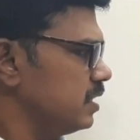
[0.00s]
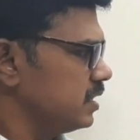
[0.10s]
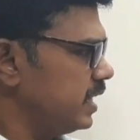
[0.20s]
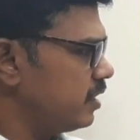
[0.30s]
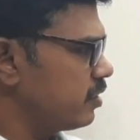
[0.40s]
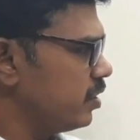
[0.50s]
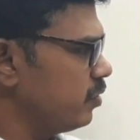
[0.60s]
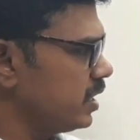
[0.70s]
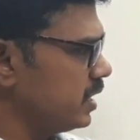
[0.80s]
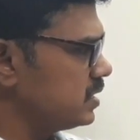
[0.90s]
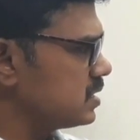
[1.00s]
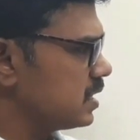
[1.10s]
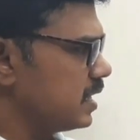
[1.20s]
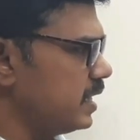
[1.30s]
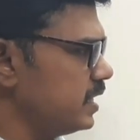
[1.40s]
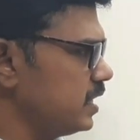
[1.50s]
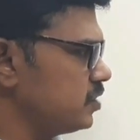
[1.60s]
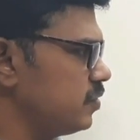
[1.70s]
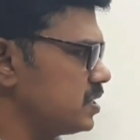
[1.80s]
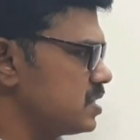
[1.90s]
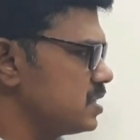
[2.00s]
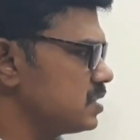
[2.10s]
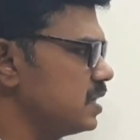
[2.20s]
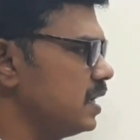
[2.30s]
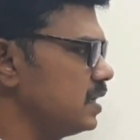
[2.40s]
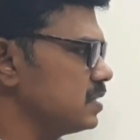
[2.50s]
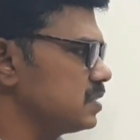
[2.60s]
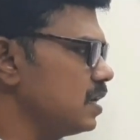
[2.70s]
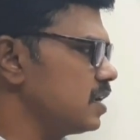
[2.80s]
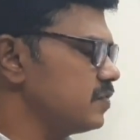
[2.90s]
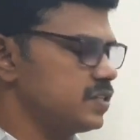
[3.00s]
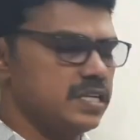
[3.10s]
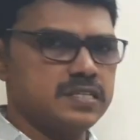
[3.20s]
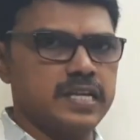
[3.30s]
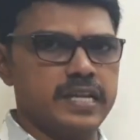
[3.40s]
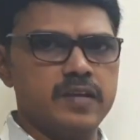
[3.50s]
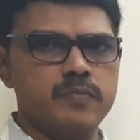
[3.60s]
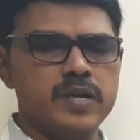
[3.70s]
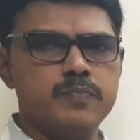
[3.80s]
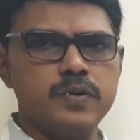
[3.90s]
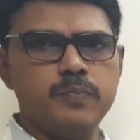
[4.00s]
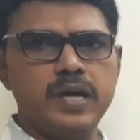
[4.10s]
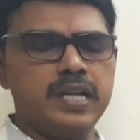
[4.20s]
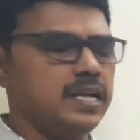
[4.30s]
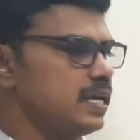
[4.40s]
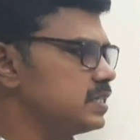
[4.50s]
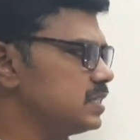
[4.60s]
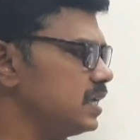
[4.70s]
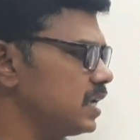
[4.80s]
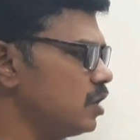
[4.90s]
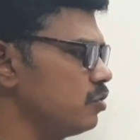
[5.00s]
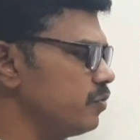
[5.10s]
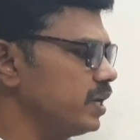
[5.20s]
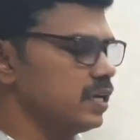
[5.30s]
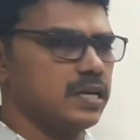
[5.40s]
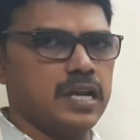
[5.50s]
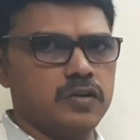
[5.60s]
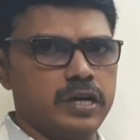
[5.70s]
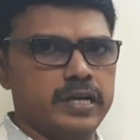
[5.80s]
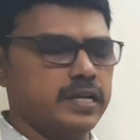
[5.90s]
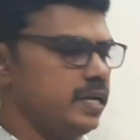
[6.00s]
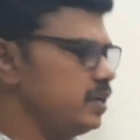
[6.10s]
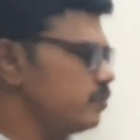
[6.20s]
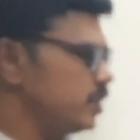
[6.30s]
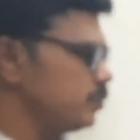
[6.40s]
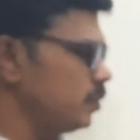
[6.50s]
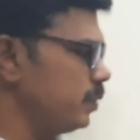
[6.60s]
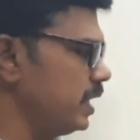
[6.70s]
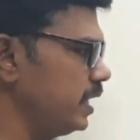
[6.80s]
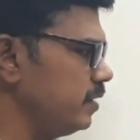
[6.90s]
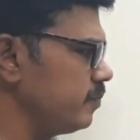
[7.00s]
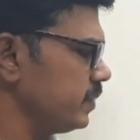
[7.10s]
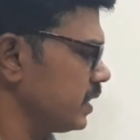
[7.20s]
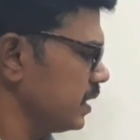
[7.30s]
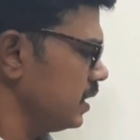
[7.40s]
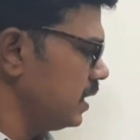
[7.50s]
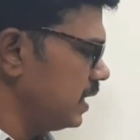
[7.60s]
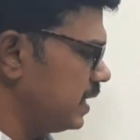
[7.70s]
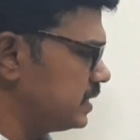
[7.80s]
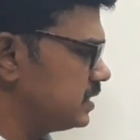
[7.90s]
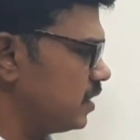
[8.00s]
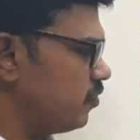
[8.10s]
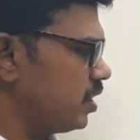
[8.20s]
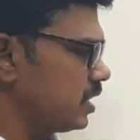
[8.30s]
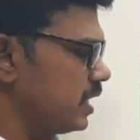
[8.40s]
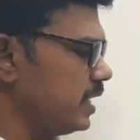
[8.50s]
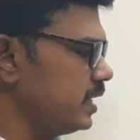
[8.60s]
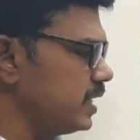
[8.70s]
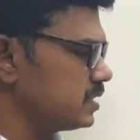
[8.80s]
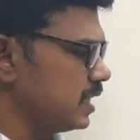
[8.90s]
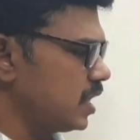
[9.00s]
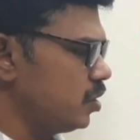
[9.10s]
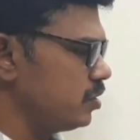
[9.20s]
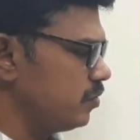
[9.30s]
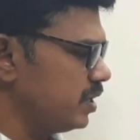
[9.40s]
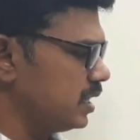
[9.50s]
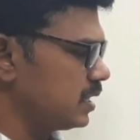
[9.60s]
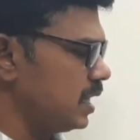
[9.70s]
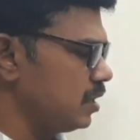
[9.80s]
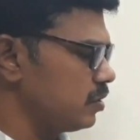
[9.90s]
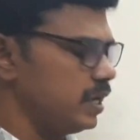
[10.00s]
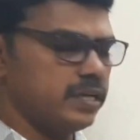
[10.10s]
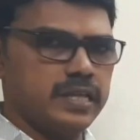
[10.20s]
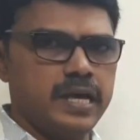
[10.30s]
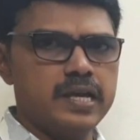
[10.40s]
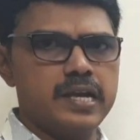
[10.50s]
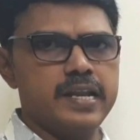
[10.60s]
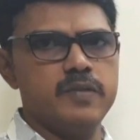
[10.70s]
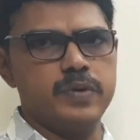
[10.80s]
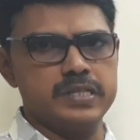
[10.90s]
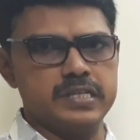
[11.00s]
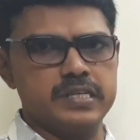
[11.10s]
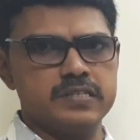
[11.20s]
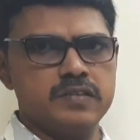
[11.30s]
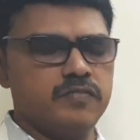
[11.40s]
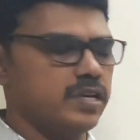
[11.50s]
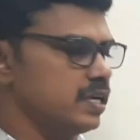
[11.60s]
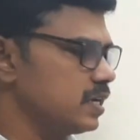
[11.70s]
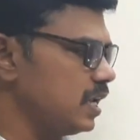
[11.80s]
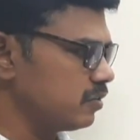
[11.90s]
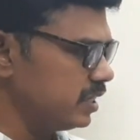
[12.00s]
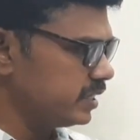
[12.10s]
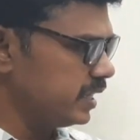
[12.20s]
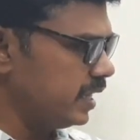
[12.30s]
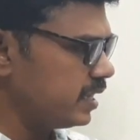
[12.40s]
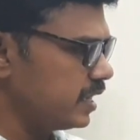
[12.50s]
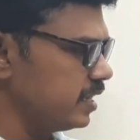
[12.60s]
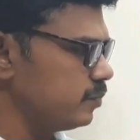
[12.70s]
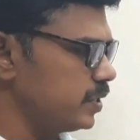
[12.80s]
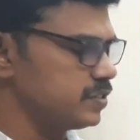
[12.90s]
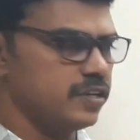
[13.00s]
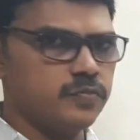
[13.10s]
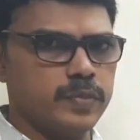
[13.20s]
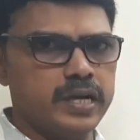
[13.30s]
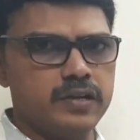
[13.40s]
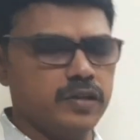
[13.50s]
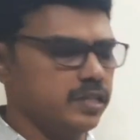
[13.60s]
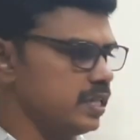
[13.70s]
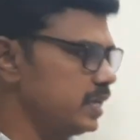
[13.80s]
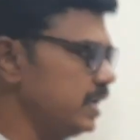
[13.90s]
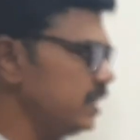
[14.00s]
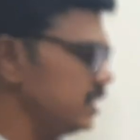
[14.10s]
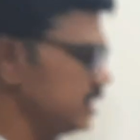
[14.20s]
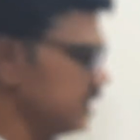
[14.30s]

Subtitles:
They have given us creditors for stationery and stock of stationery. By preparing ledger account, we can calculate, right? By preparing ledger for creditors account, we can calculate the credit purchase. We can calculate the credit purchase made during the year.